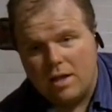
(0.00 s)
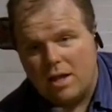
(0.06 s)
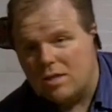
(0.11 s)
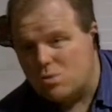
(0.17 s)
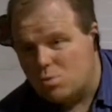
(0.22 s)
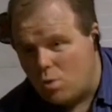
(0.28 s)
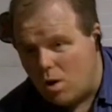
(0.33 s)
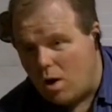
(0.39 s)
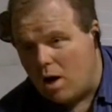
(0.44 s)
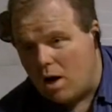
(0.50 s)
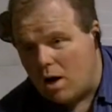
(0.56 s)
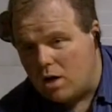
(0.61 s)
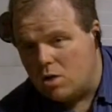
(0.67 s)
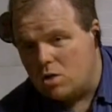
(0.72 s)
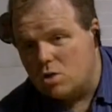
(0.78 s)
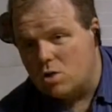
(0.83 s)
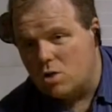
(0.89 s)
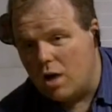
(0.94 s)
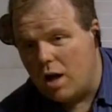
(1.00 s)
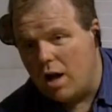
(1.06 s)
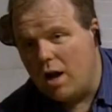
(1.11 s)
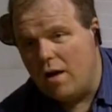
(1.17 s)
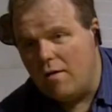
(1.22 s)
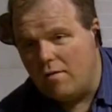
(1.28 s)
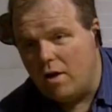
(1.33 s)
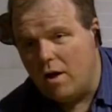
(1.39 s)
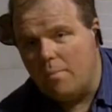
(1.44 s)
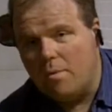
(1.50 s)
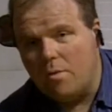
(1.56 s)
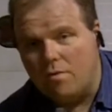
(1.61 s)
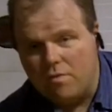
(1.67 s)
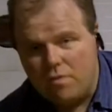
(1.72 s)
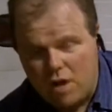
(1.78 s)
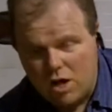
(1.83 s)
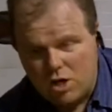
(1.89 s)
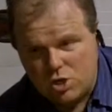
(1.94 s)
That's why you should have a
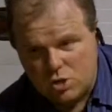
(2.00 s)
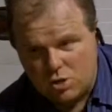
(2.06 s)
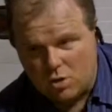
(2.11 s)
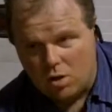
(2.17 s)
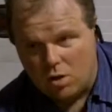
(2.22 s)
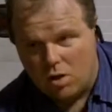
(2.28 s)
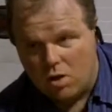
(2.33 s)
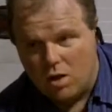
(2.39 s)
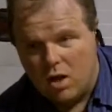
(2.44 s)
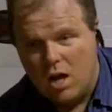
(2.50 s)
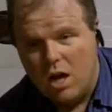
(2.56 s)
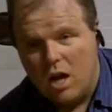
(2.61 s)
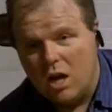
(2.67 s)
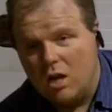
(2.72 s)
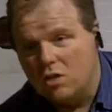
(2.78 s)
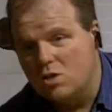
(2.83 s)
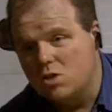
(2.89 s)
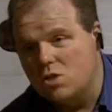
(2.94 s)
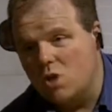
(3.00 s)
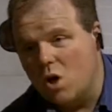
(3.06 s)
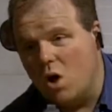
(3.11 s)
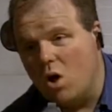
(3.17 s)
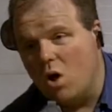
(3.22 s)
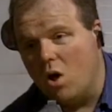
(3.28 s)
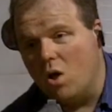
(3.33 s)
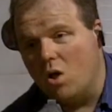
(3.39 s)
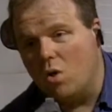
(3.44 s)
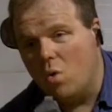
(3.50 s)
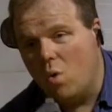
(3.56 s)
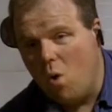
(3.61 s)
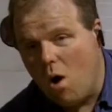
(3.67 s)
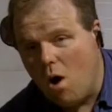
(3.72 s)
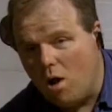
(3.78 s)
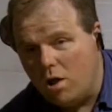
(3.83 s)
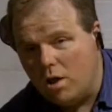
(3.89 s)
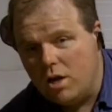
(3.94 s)
professional install
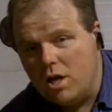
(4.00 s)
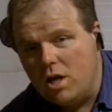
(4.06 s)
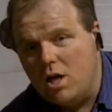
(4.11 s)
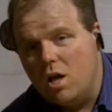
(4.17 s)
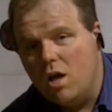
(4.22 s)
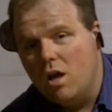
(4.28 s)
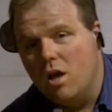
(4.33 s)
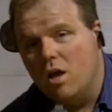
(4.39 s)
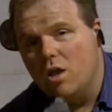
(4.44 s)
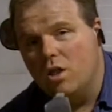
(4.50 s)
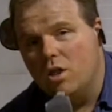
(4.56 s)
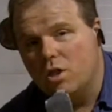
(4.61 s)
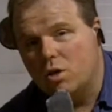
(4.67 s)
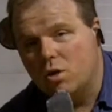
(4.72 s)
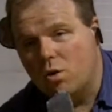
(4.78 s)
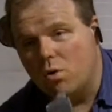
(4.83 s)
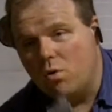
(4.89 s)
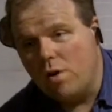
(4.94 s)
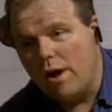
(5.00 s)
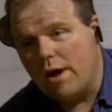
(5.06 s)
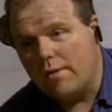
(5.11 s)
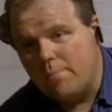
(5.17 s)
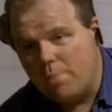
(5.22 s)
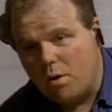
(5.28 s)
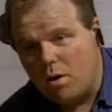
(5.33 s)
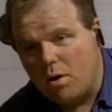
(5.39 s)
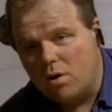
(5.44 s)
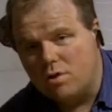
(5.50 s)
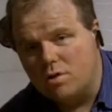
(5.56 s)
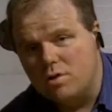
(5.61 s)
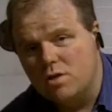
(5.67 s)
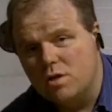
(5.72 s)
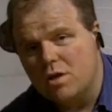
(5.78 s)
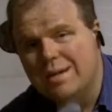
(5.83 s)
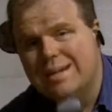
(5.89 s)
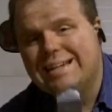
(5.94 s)
quality, the correct
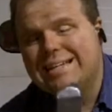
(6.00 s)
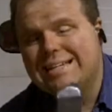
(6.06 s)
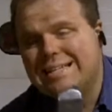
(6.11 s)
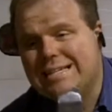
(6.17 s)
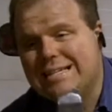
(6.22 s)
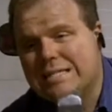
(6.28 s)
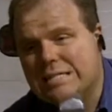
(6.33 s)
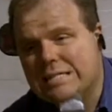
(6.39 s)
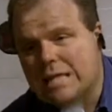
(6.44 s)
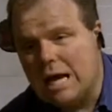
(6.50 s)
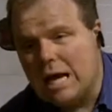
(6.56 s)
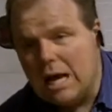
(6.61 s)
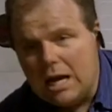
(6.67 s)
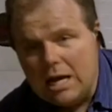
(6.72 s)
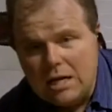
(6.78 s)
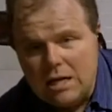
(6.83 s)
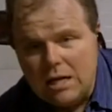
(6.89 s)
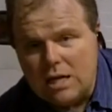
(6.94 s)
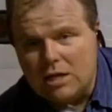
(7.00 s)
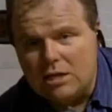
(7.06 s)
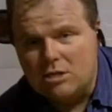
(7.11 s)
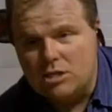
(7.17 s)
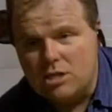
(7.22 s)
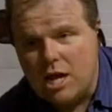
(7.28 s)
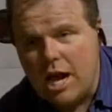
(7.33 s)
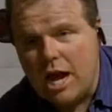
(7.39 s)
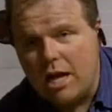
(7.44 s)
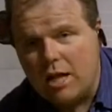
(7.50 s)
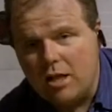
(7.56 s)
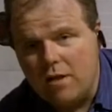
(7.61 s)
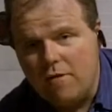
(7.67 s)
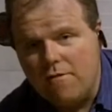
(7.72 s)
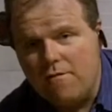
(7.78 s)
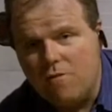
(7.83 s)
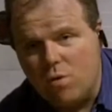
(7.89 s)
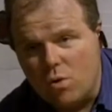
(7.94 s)
parts, designed
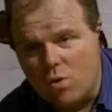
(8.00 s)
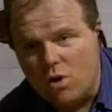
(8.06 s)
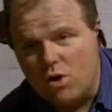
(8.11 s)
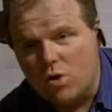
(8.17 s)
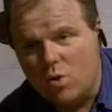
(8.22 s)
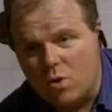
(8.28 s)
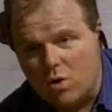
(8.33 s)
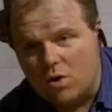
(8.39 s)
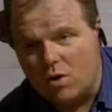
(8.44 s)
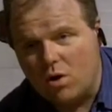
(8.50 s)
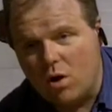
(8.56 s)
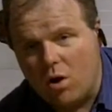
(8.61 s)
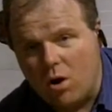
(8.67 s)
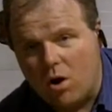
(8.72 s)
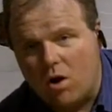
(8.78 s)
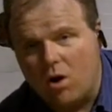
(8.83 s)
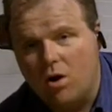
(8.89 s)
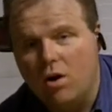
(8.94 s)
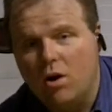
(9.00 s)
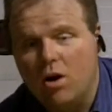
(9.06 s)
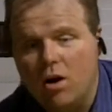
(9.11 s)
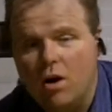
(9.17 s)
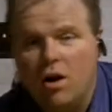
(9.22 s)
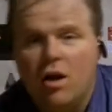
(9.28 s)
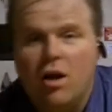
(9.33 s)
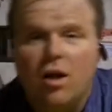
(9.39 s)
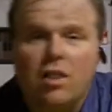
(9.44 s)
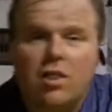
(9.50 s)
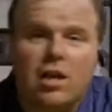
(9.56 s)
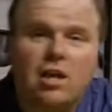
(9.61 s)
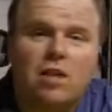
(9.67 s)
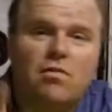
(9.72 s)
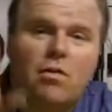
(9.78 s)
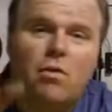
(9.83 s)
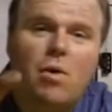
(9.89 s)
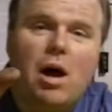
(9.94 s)
exactly for your car.
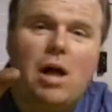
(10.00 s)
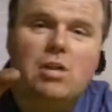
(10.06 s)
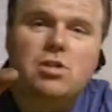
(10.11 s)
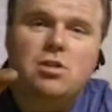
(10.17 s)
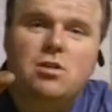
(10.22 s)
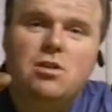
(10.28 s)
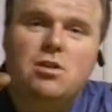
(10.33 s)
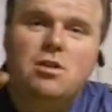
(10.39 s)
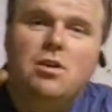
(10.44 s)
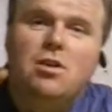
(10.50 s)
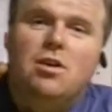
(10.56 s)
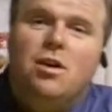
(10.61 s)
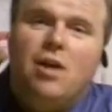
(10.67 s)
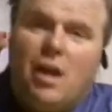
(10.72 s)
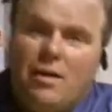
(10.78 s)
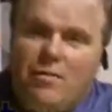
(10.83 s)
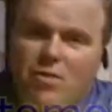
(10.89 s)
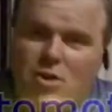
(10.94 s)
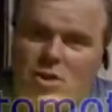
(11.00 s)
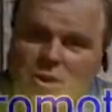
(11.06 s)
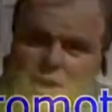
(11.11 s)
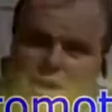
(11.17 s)
Thanks for watching. Have a good